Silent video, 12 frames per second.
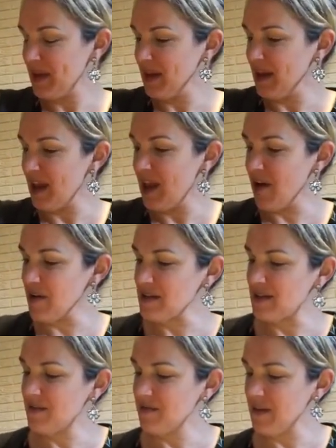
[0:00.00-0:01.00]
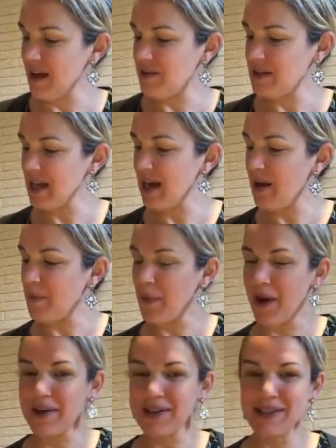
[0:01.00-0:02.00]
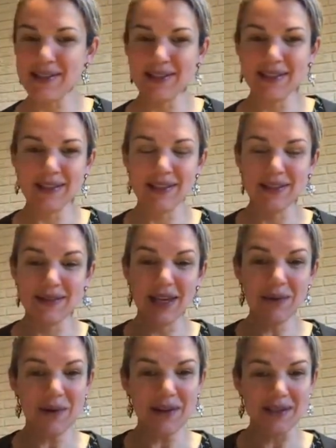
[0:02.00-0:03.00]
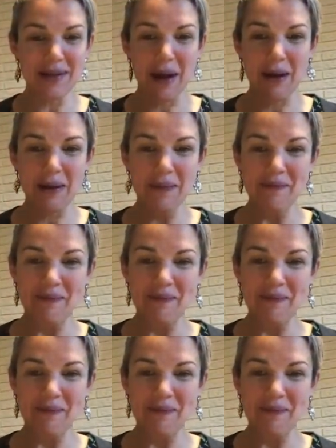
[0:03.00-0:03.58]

I also found a box of sidewalk chalk